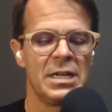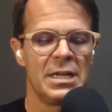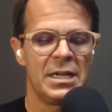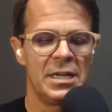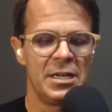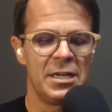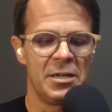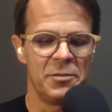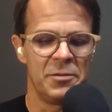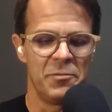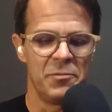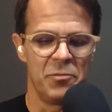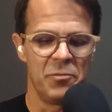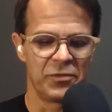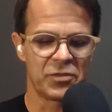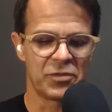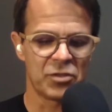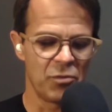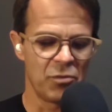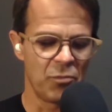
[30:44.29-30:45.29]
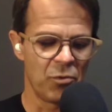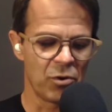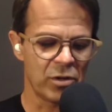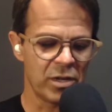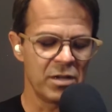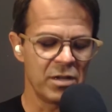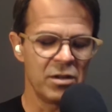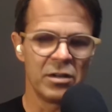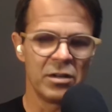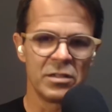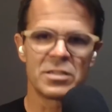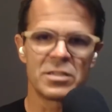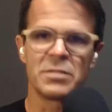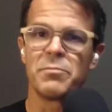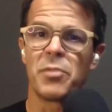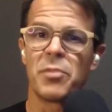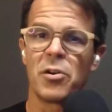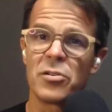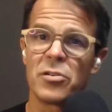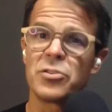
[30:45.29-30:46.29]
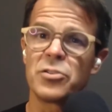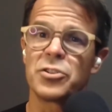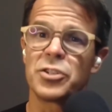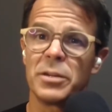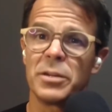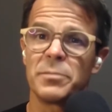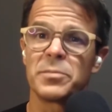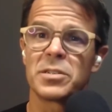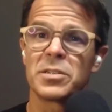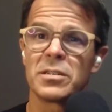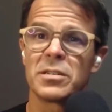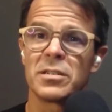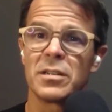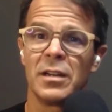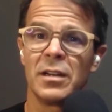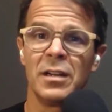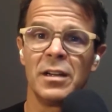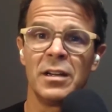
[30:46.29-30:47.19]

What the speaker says: We've started working on some partnerships.